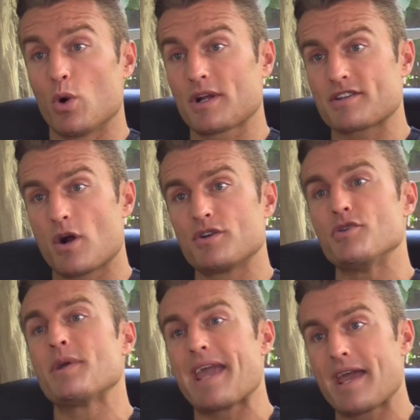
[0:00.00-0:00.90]
work as hard as
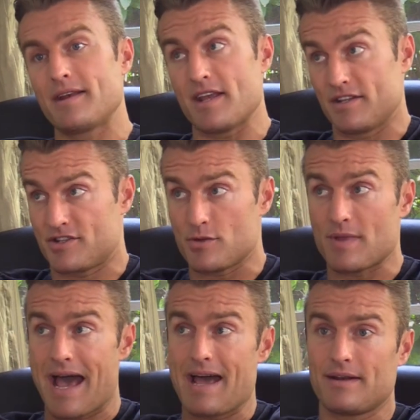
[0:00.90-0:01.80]
you can into
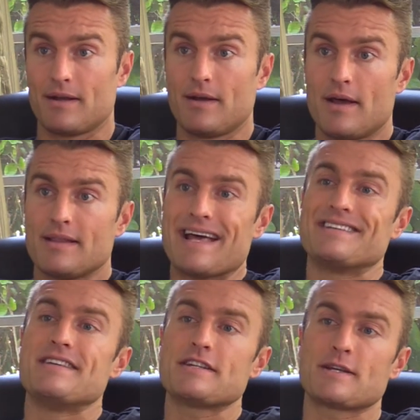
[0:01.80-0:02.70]
that, that
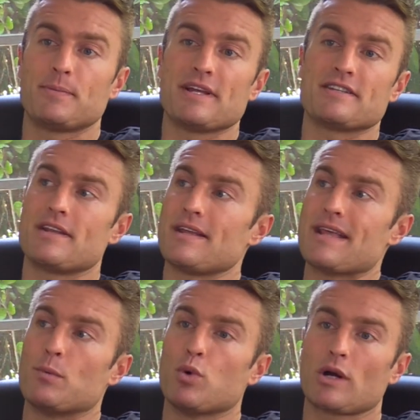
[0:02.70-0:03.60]
discipline and
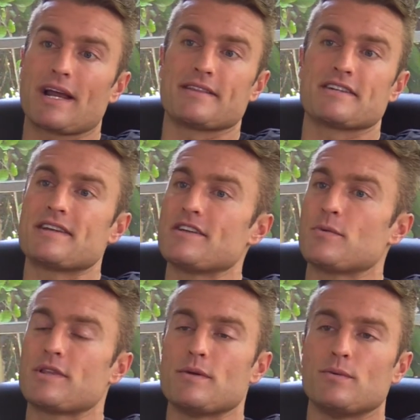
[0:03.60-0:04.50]
that work ethic stays
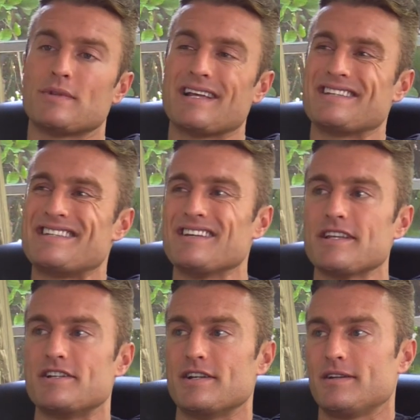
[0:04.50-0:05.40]
with you. That
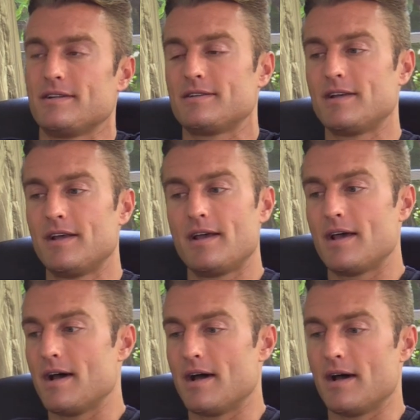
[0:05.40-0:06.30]
diligent,
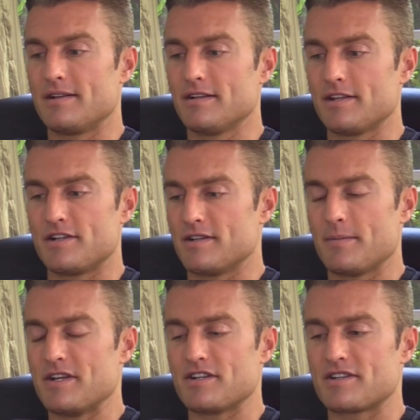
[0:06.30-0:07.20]
uh, diligent. I
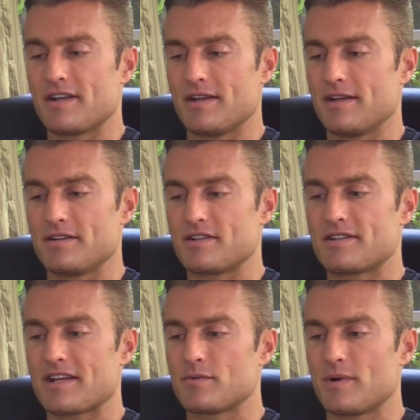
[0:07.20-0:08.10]
mean, just it just
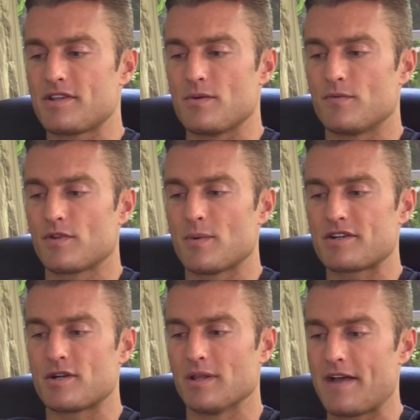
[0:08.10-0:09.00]
sticks with you for the
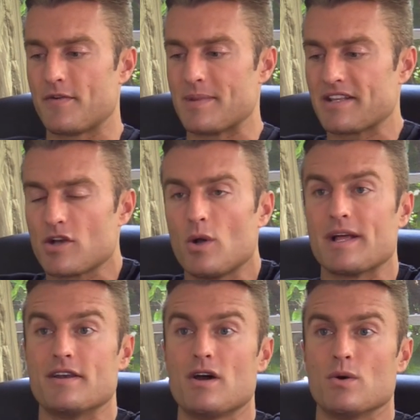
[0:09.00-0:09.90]
rest of your life. I mean, that's all
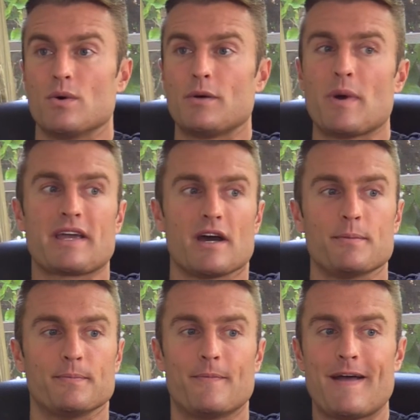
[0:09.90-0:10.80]
I know. I wake
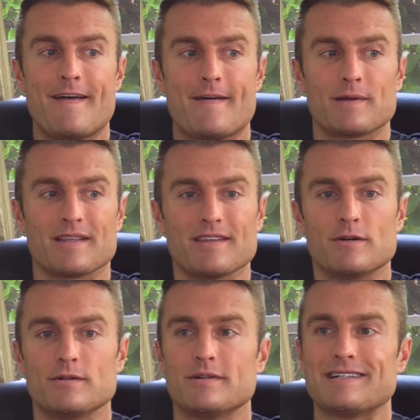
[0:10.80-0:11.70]
up with a
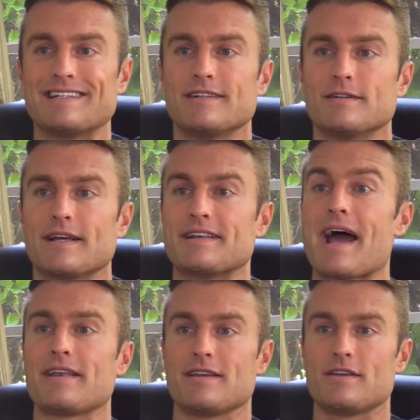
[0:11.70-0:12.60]
little
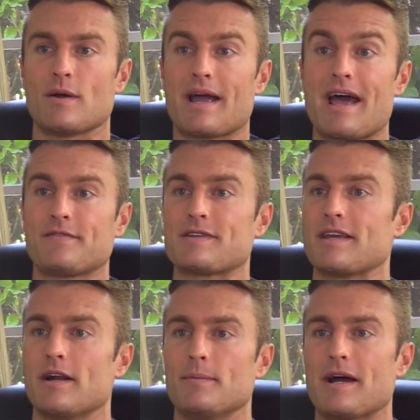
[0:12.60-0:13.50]
ignited. You know, I have to
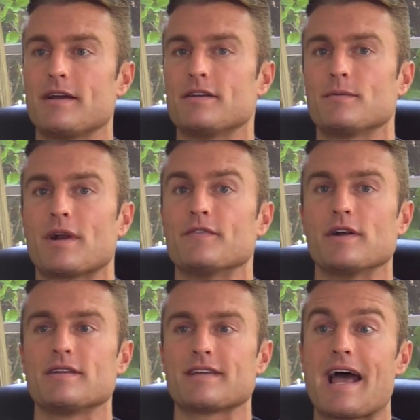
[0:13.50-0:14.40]
get up. I, whatever
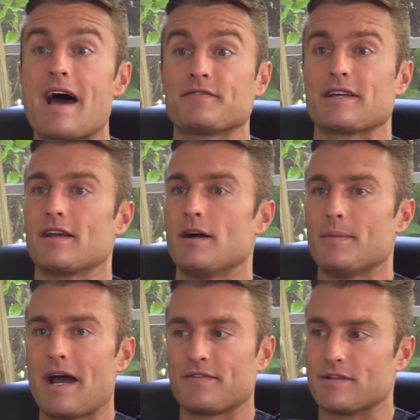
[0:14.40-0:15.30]
it is, I have to get
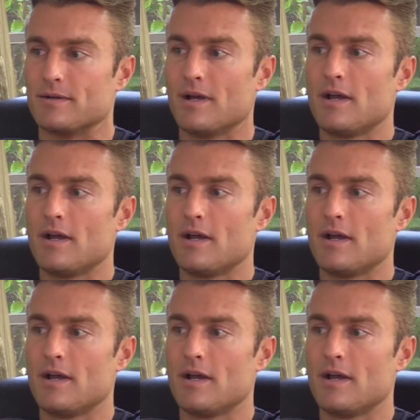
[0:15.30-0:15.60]
up. I have to,